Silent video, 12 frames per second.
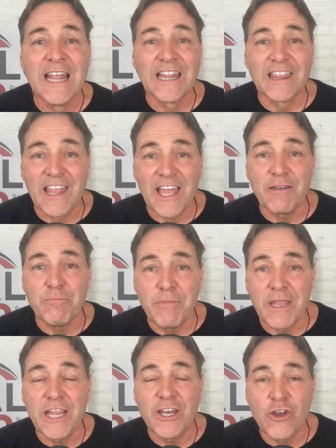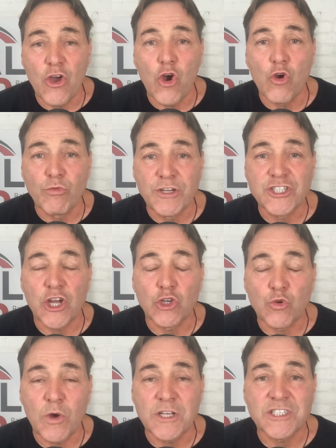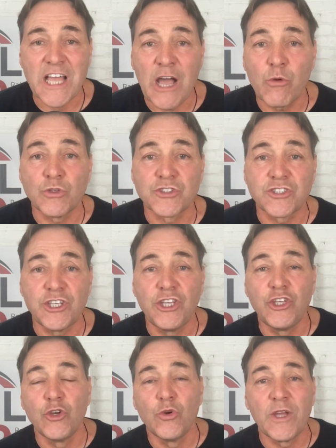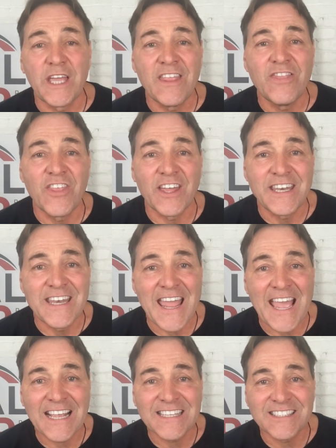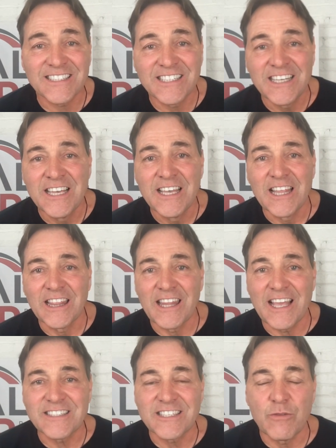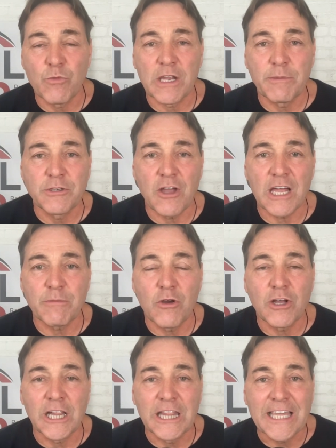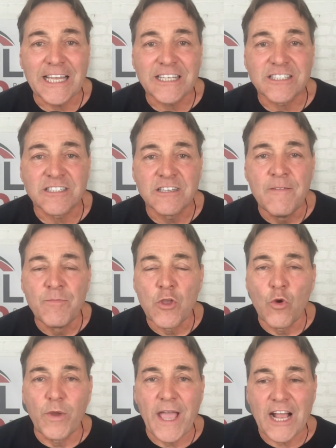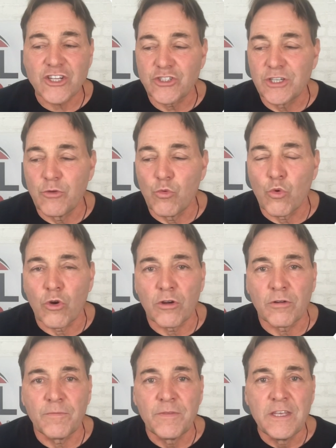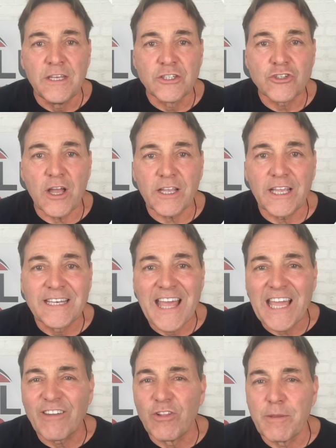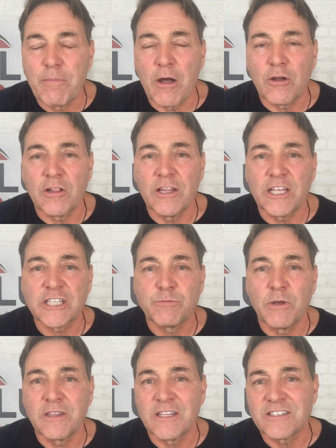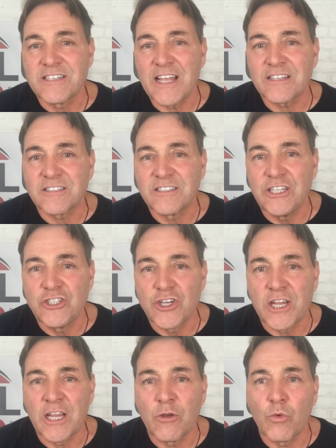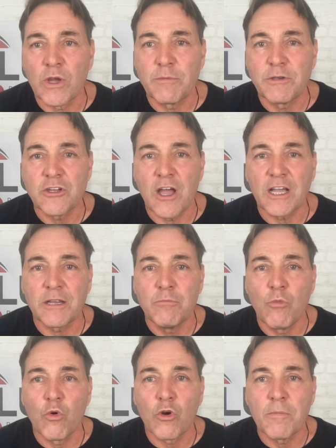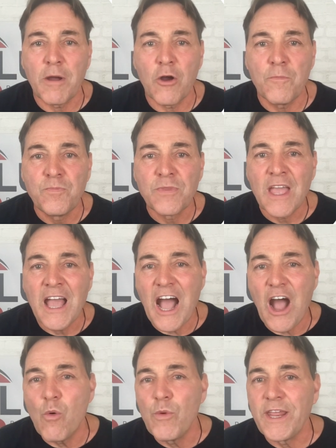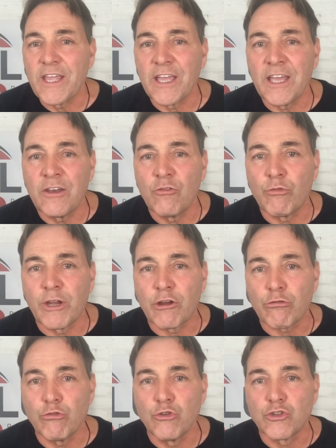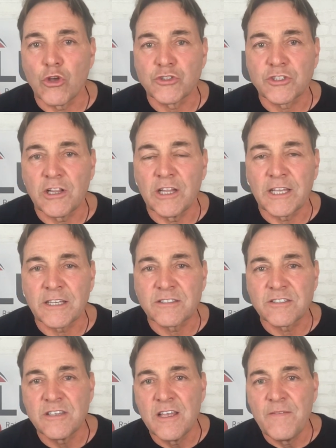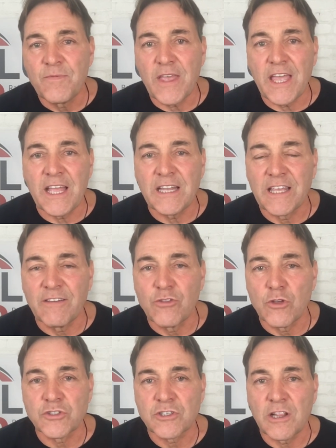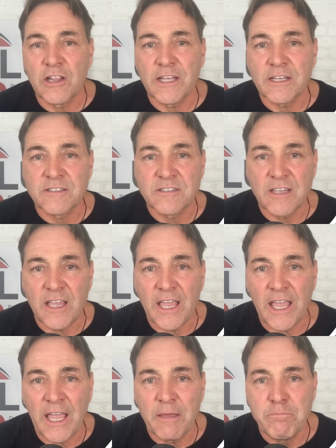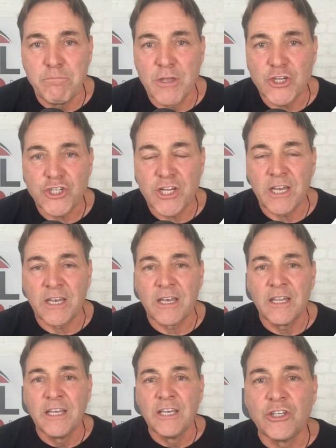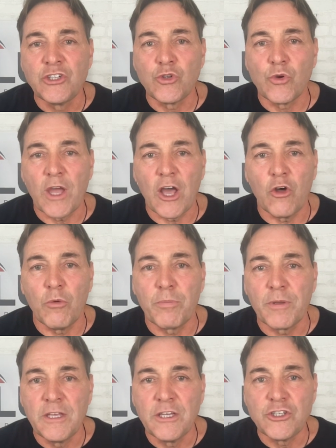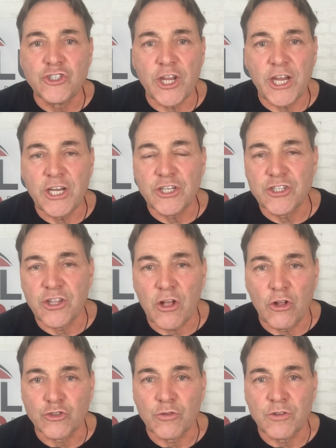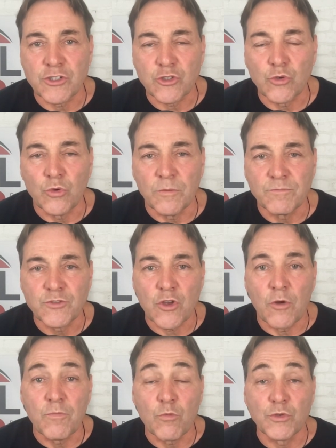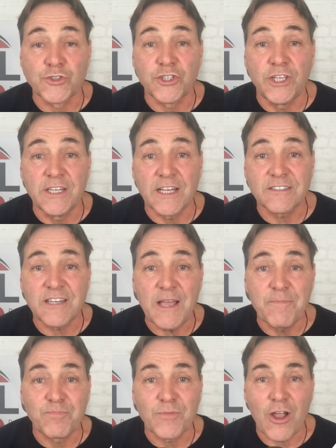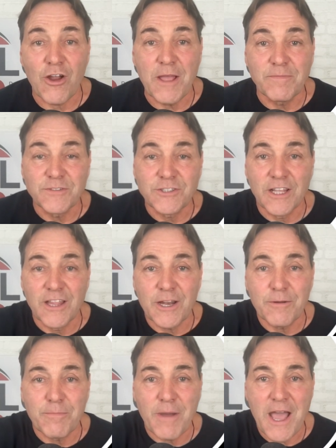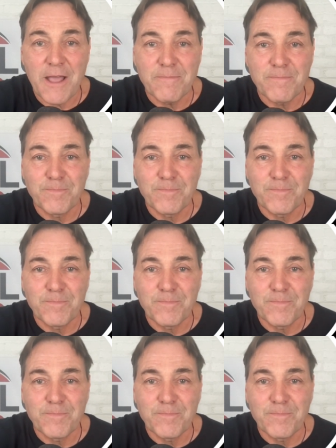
let me know. Reach out to us. I will see you in the next lesson. We're going to be talking about cliques. We actually were talking negatively about cliques, but this next teaching, we're going to be talking more about how we can recruit those cliques and give those cliques a mission to help change the culture of the school. So we'll see you next time. All right. See you later. Bye.